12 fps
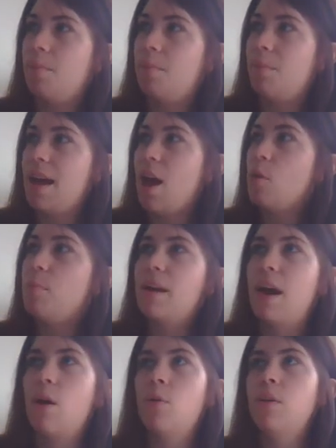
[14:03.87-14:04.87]
I'm
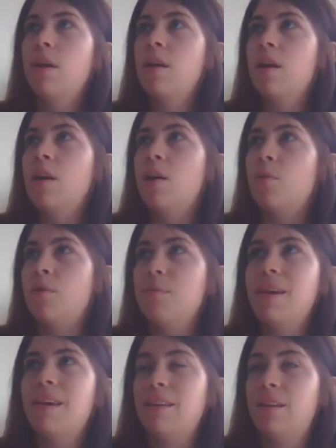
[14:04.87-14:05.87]
helping out
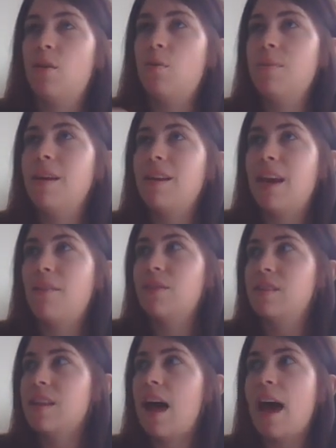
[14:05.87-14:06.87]
with me and, you know, me and
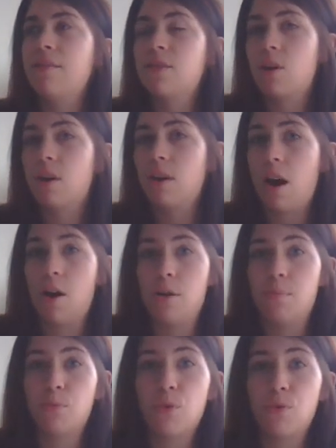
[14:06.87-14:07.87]
Kevin's lives are,
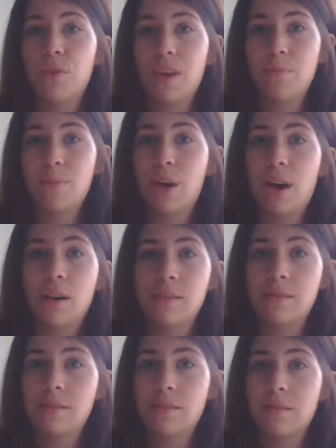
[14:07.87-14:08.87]
are improving
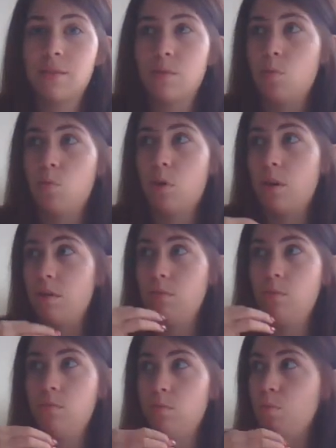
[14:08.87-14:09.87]
because
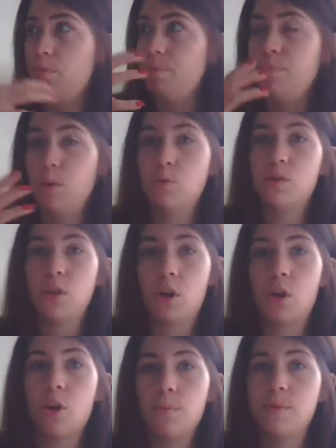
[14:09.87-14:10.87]
we're
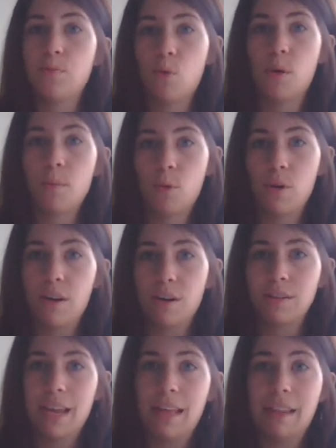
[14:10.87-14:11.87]
using herbs more and
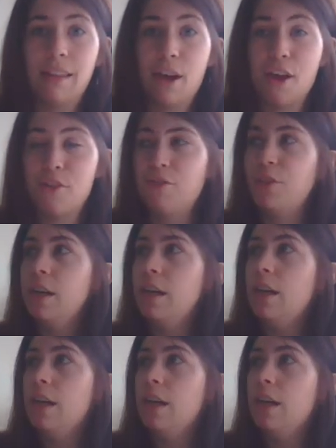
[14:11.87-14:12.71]
more in our daily life.